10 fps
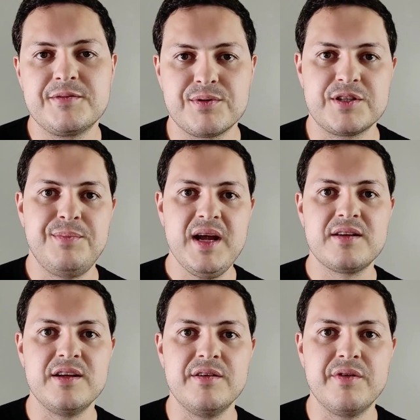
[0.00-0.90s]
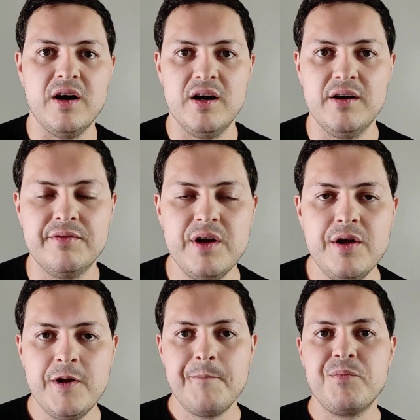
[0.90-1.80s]
perspective of
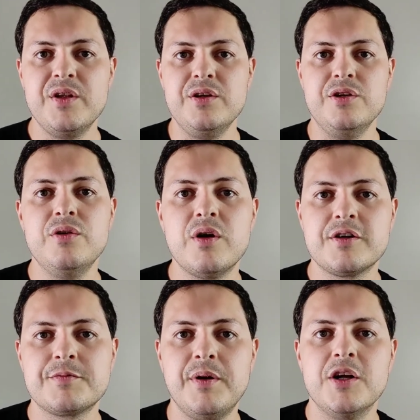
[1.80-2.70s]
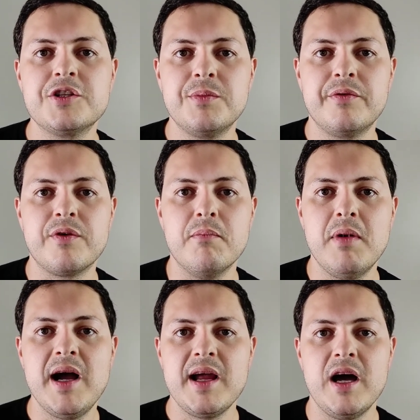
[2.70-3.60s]
you are responsible for
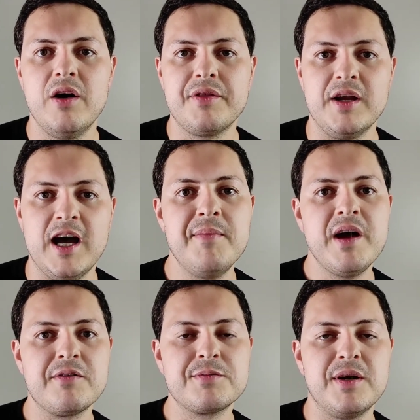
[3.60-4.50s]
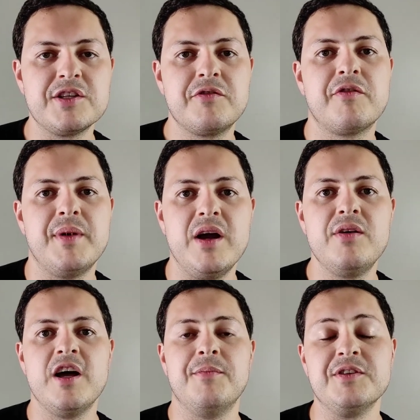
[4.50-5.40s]
my health and I'm not responsible for my own
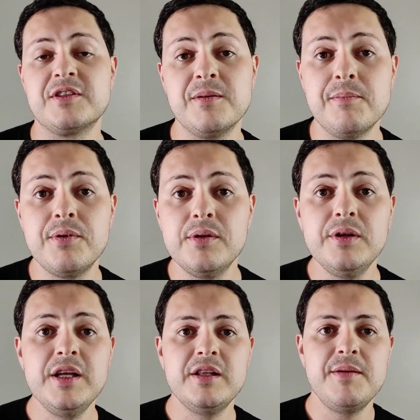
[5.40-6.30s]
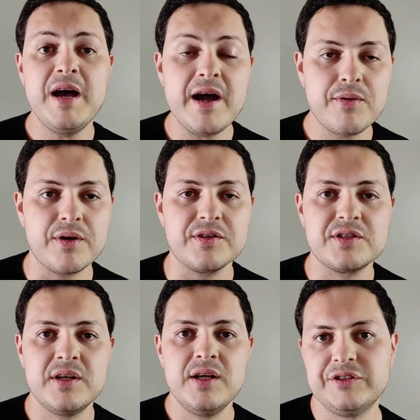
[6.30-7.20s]
health is completely backwards.
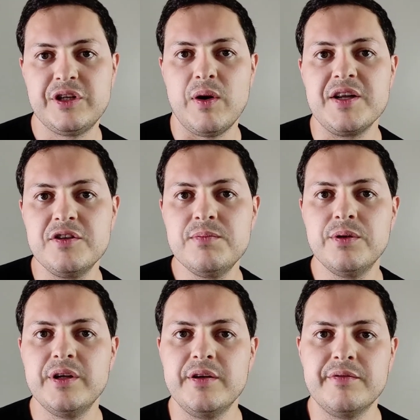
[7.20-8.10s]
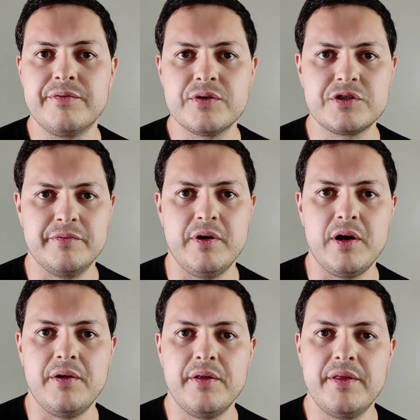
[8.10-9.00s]
So I do believe, first of
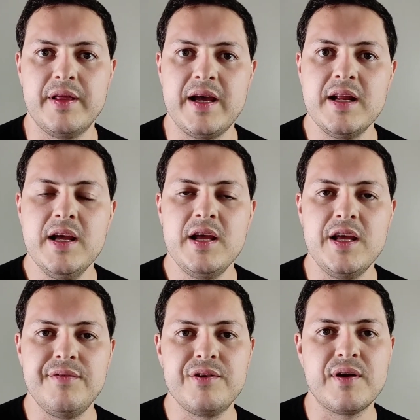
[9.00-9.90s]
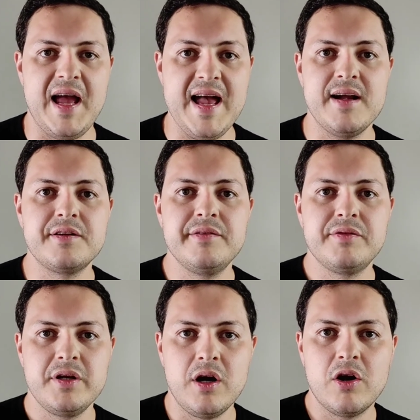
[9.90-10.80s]
all, that if you're
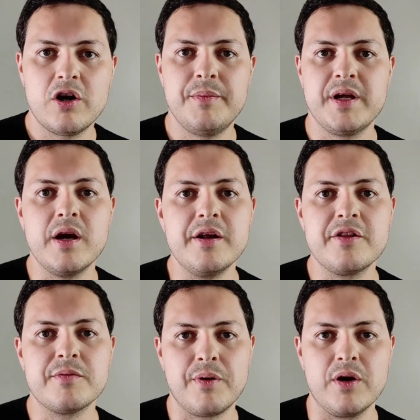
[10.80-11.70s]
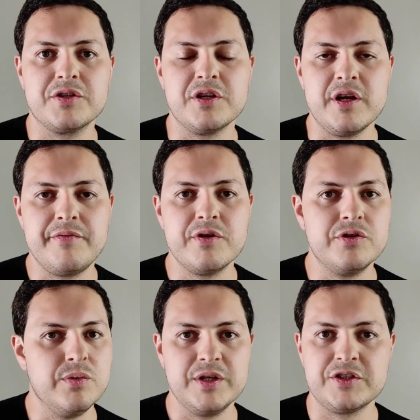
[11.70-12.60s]
actively harming another person, if you're
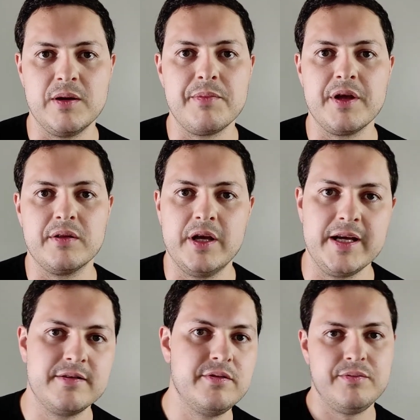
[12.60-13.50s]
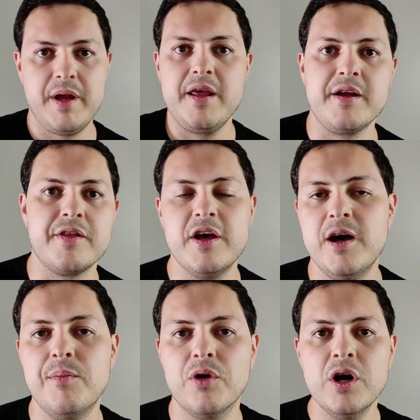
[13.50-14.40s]
doing something like hitting
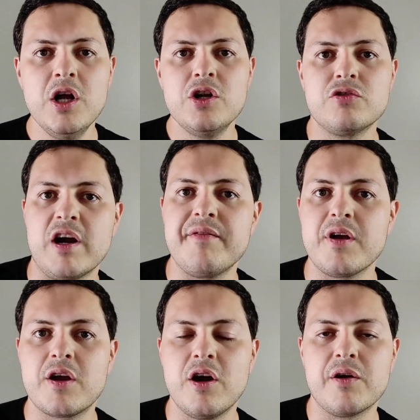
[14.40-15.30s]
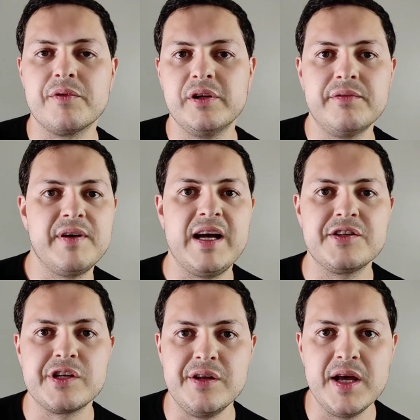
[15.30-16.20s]
them or driving a car really
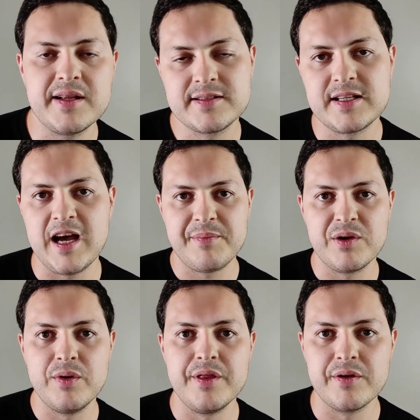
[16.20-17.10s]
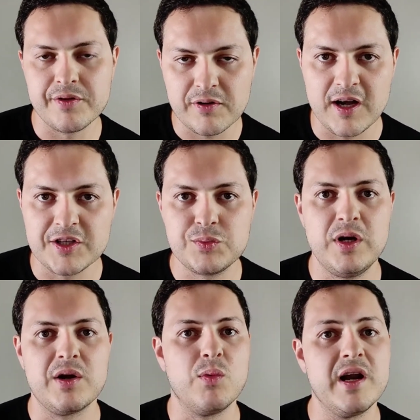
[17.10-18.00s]
fast and not stopping when they're in the
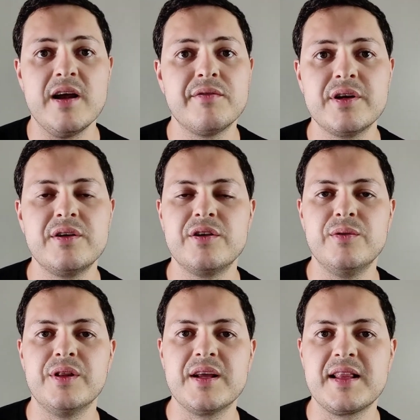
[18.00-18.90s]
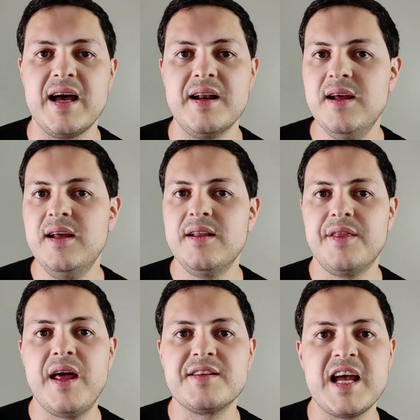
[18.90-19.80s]
crosswalk, whatever you're doing like that,
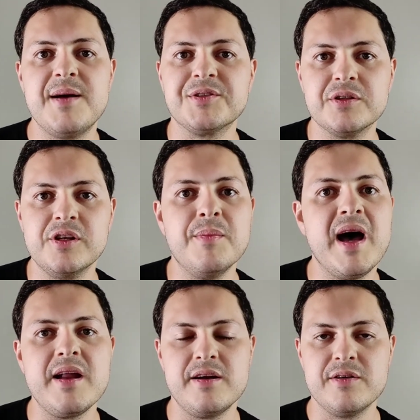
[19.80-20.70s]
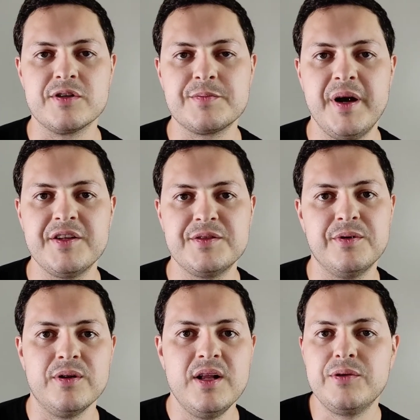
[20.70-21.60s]
that is absolutely bad and
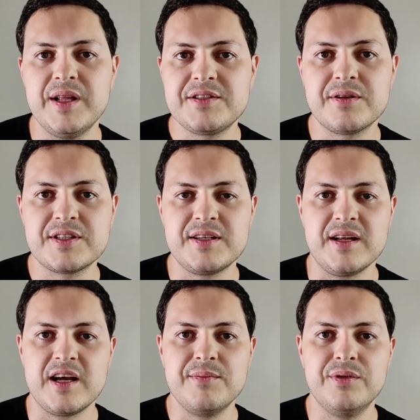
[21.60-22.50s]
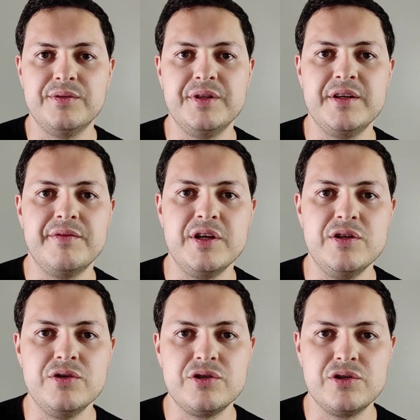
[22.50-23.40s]
irresponsible. To a lesser extent, I believe that you
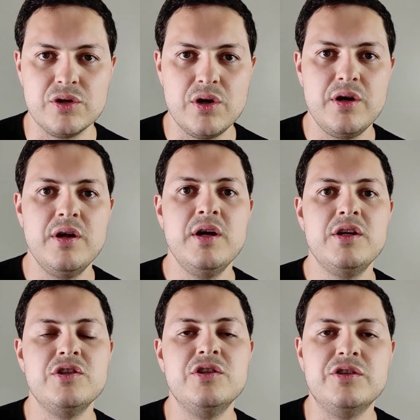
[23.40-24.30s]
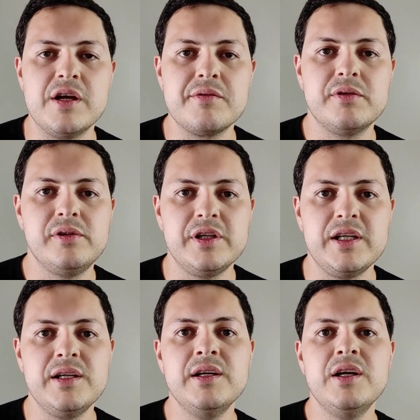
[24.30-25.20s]
should generally